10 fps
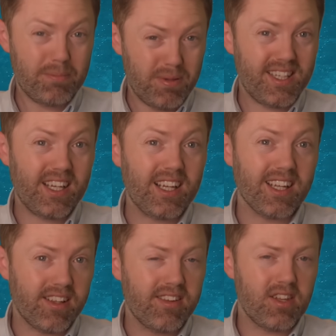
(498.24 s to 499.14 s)

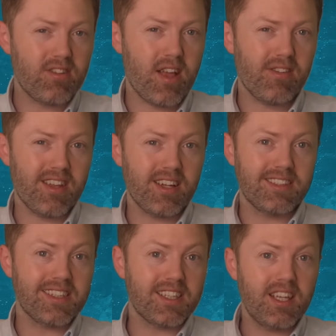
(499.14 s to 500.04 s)
particularly since two thousand
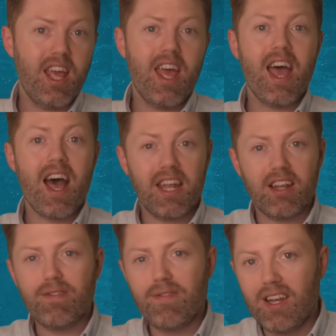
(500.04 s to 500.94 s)
nineteen, and
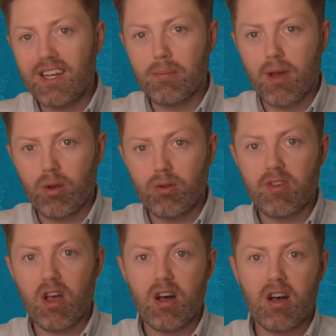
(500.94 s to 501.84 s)
its failure modes
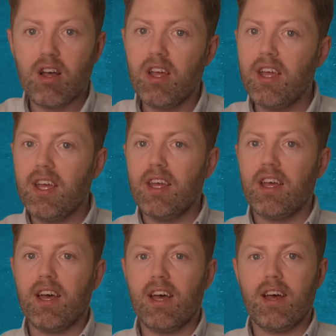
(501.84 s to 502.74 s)
are
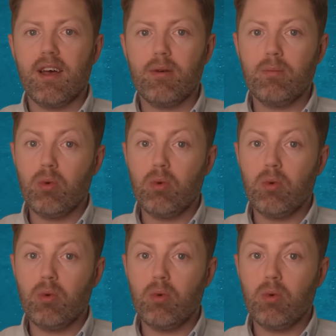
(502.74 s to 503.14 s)
Uh,